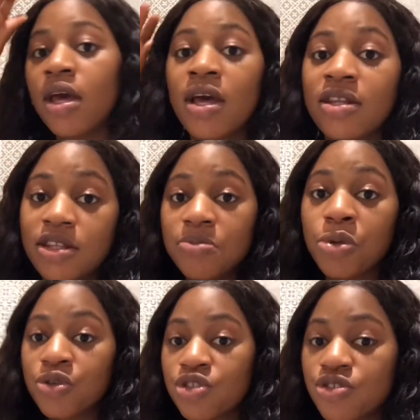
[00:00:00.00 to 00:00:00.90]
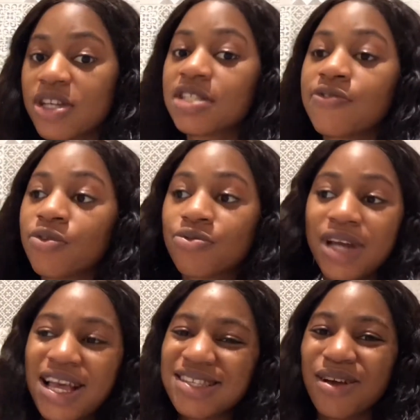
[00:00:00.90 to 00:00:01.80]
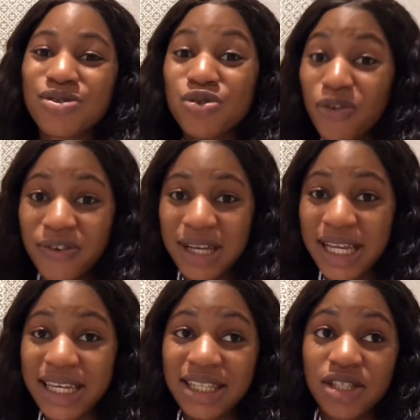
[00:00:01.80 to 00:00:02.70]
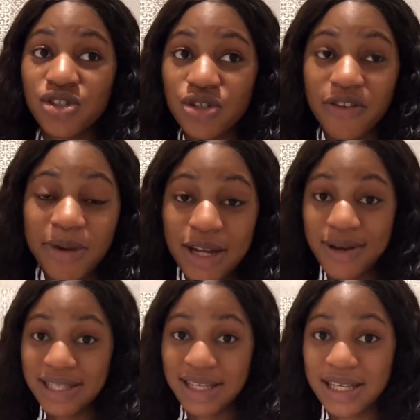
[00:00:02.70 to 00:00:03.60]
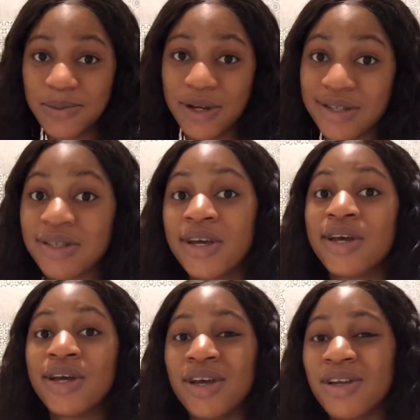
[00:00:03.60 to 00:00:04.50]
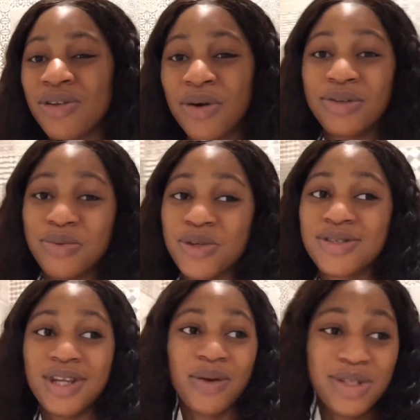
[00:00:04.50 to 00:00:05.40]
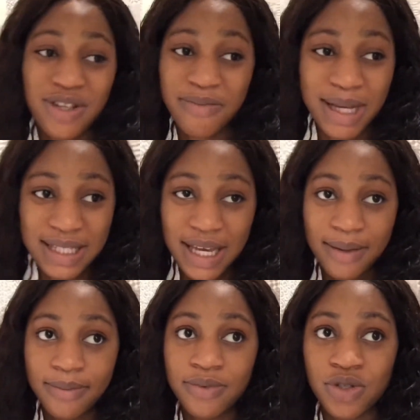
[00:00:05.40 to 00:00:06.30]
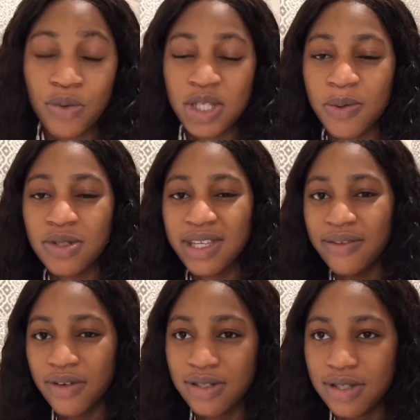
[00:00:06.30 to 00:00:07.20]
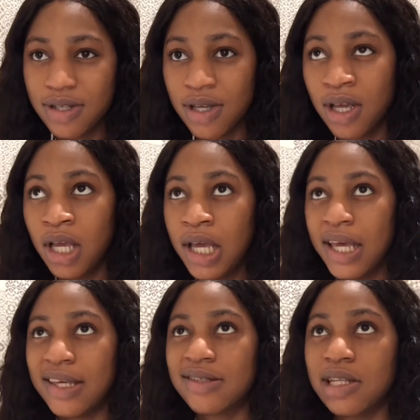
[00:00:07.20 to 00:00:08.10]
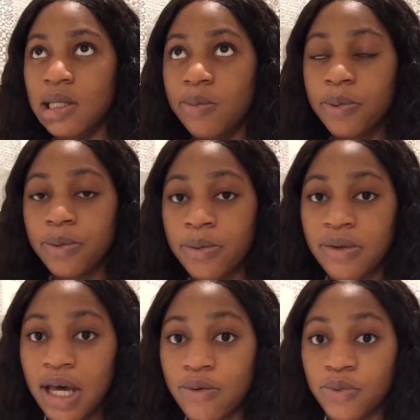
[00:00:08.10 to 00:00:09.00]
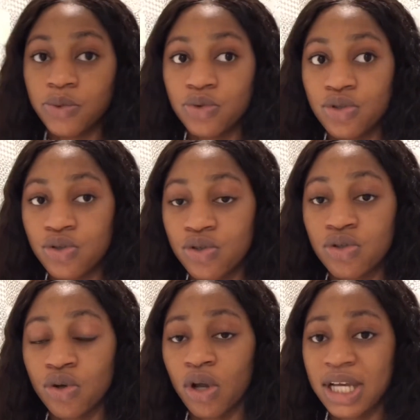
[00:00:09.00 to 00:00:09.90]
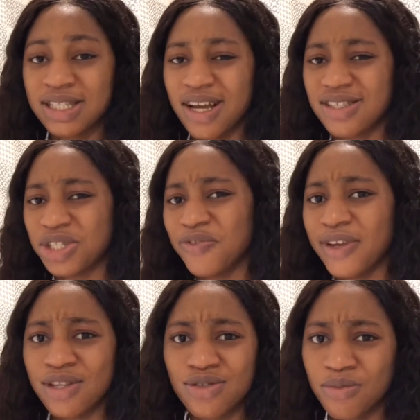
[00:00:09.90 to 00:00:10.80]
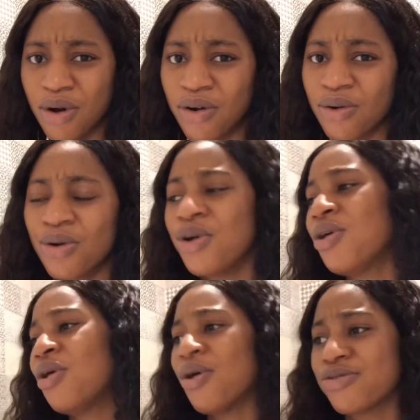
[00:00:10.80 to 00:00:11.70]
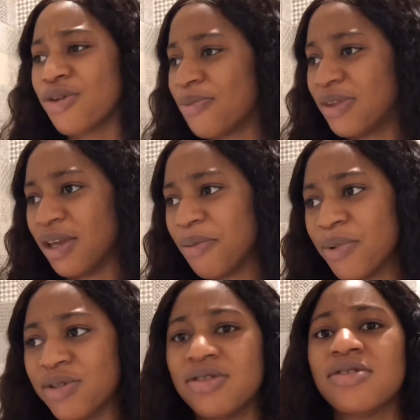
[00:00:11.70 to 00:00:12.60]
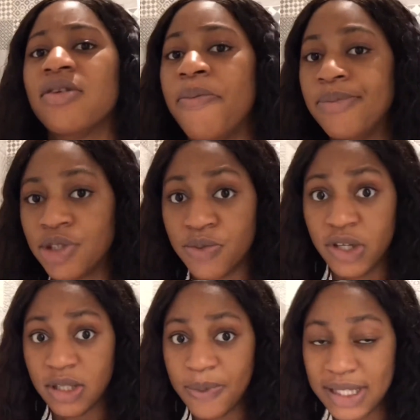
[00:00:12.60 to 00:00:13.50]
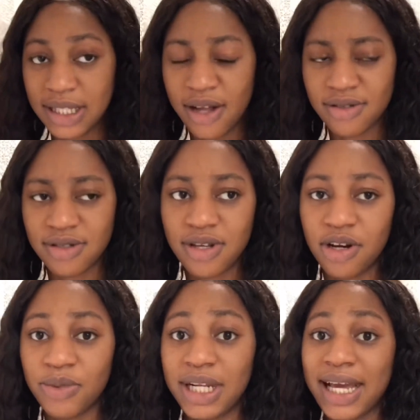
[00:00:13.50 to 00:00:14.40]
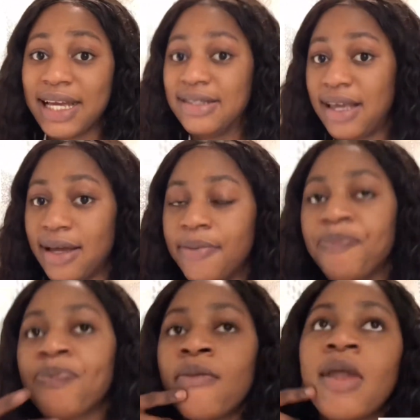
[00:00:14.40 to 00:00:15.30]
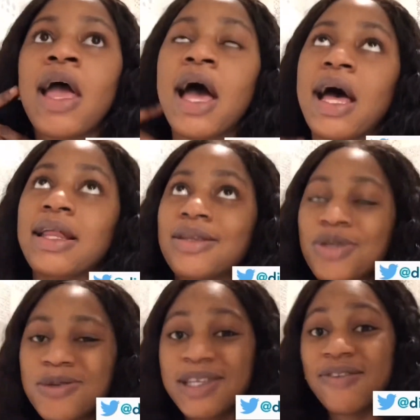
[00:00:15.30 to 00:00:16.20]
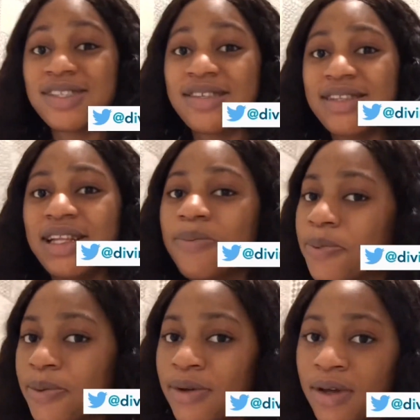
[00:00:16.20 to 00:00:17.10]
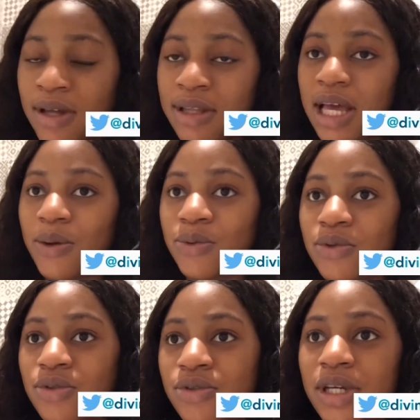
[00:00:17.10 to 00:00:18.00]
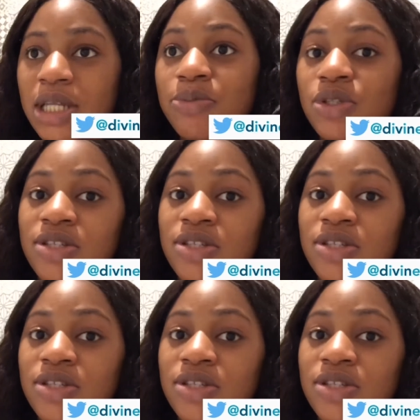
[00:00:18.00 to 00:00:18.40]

The most stressful rehearsal so far, like in the history of my NYSC experience. Not only was today a waste of my time, so they were supposed to give us a slip that we would use to collect our certificates tomorrow or something, but tomorrow is the personal ceremony, like I said, and we're supposed to give us a sleep that would enable us to